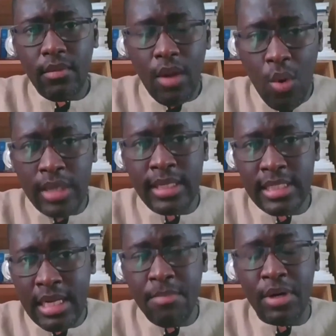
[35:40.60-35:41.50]
what
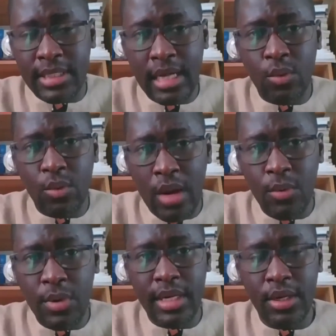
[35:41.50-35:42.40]
is important when
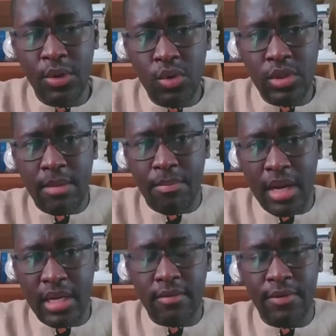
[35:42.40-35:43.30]
we use the
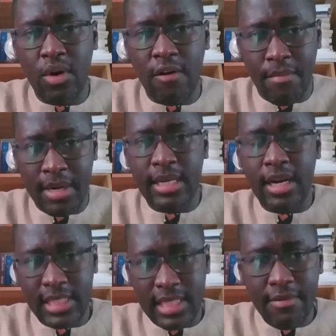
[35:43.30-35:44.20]
point of view of
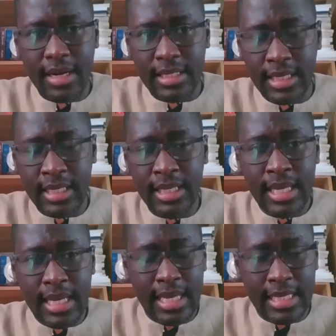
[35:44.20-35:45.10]
monetary sovereignty
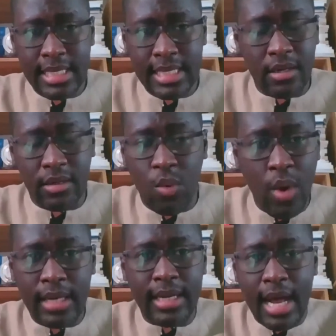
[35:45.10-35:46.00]
is that
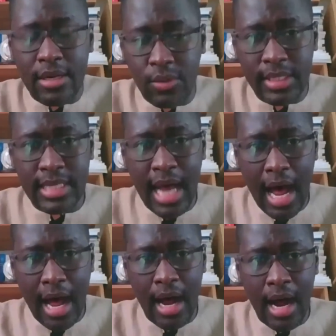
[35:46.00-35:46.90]
when countries
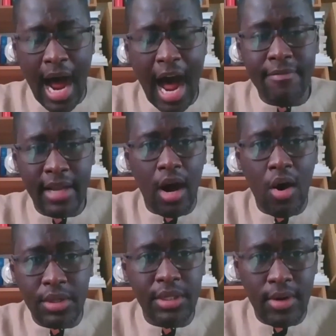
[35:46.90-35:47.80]
have their
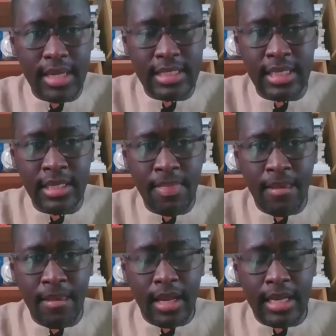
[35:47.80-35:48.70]
own currency,
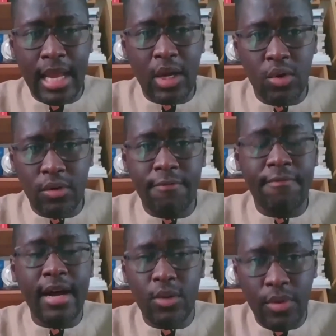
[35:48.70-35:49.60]
they could
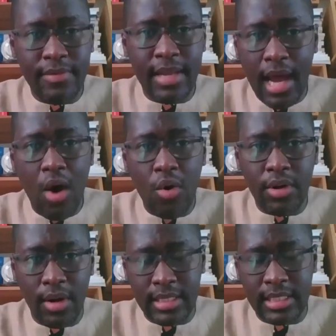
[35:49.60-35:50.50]
fund with their own
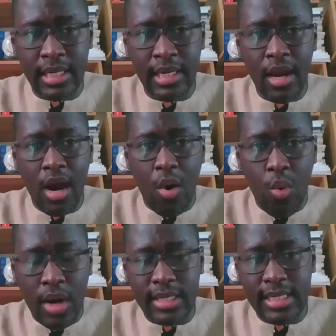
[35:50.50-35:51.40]
currency
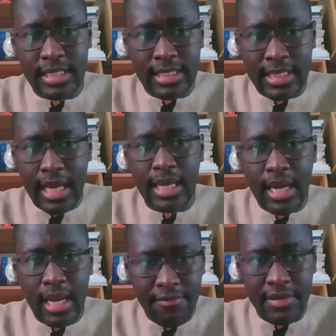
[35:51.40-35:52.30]
what is
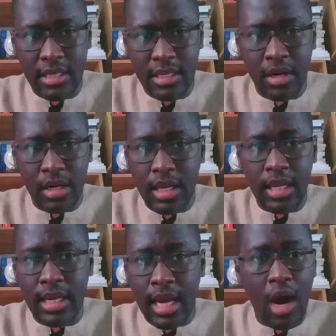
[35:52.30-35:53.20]
technically feasible
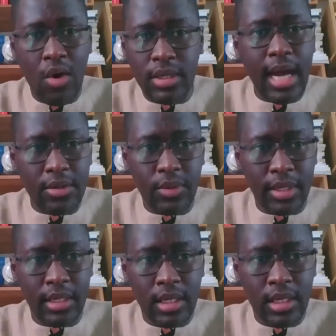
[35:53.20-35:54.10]
in their own
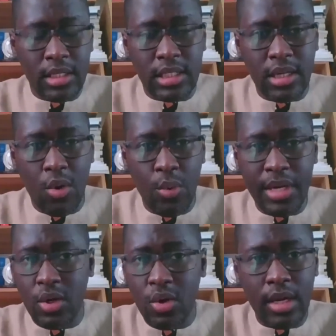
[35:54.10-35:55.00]
country. So
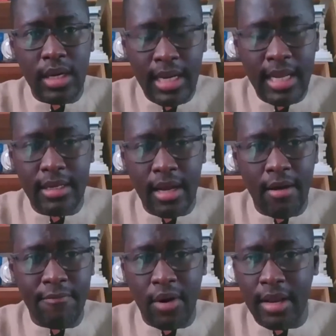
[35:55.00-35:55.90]
we do not need
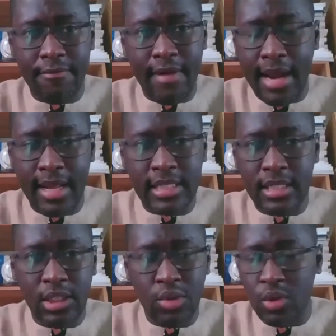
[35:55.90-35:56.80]
foreign
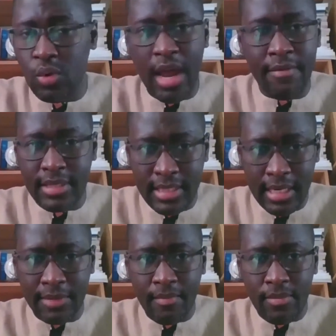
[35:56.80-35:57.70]
finance to do
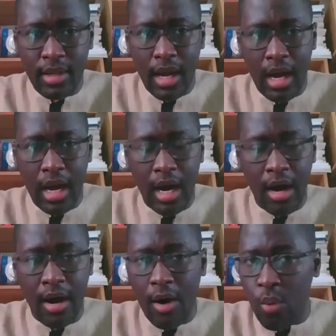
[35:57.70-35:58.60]
everything.
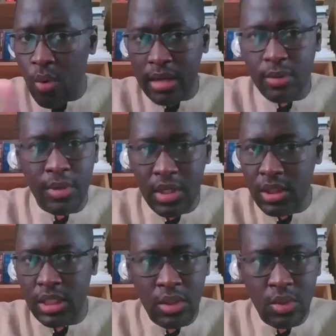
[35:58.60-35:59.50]
What we
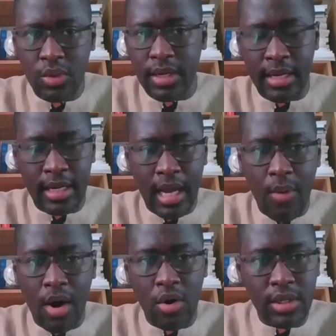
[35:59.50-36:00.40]
could do in
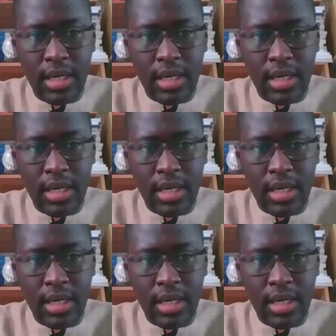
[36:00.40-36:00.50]
our own